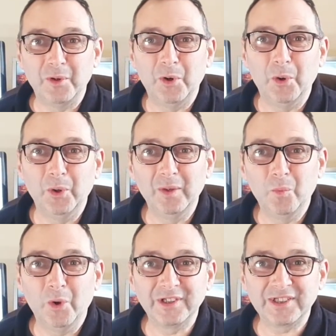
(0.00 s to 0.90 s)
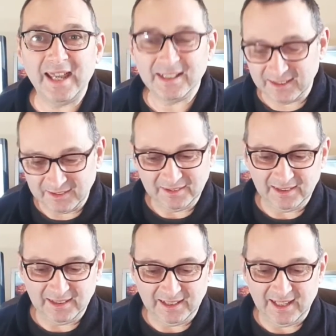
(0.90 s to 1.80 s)
all in one set,
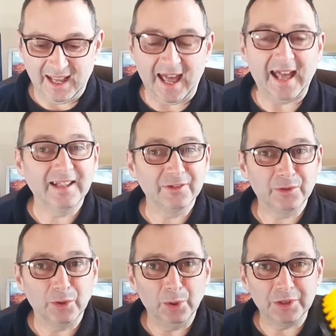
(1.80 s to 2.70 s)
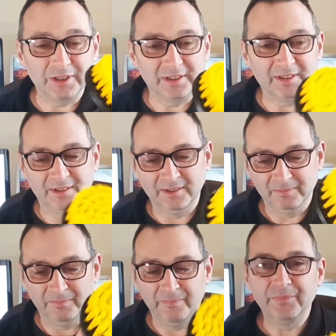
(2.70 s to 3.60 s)
and of course
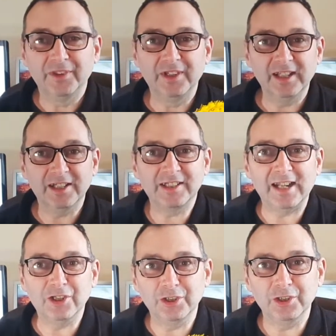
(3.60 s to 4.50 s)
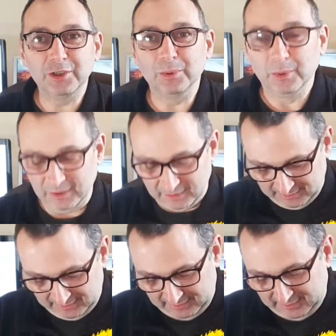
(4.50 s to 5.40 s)
the extension tool.
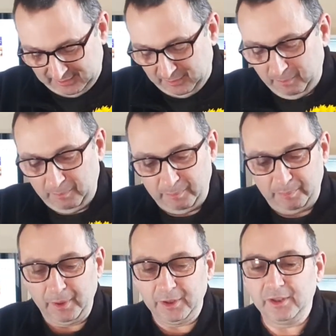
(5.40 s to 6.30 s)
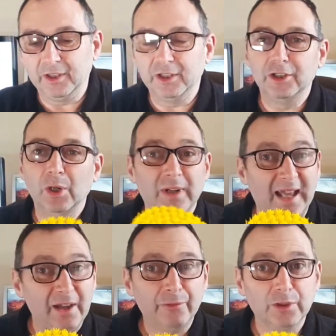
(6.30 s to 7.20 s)
But you don't
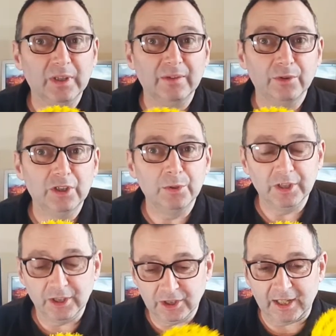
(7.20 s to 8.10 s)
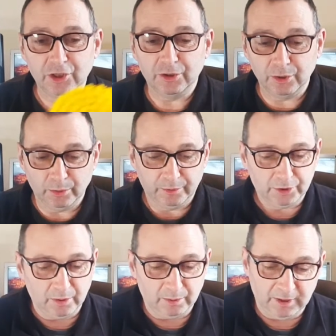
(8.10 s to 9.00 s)
have to even use the extension tool,
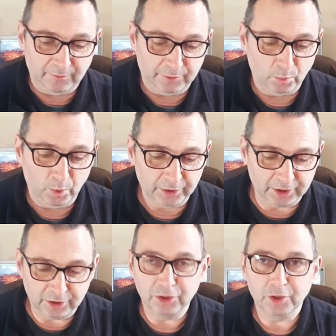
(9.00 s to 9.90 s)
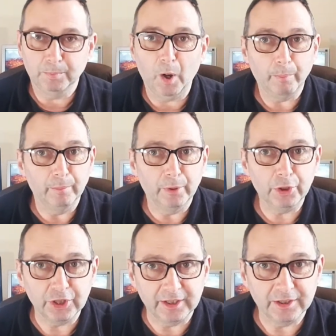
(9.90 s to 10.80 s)
so if you wanted to just pop the
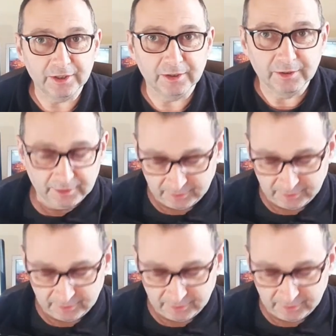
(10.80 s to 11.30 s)
brush into the